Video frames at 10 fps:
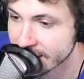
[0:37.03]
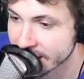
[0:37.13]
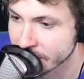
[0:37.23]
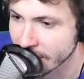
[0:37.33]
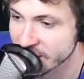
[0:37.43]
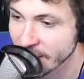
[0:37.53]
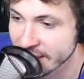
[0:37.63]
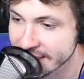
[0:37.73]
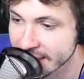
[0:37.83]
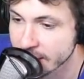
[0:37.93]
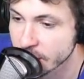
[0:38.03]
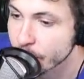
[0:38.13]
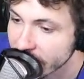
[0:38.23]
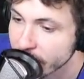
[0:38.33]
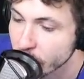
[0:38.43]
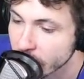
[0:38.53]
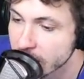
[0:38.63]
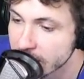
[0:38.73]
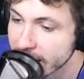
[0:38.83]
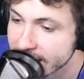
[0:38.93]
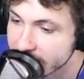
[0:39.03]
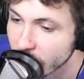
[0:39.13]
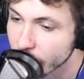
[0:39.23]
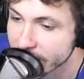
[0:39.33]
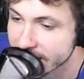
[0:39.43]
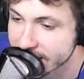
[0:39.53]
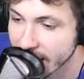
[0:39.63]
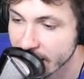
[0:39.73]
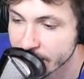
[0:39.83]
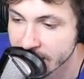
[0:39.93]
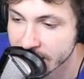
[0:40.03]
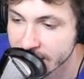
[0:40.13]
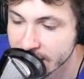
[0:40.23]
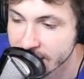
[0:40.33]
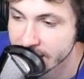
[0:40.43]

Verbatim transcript: That's what I expected to do. But if you click to open in this game, ah.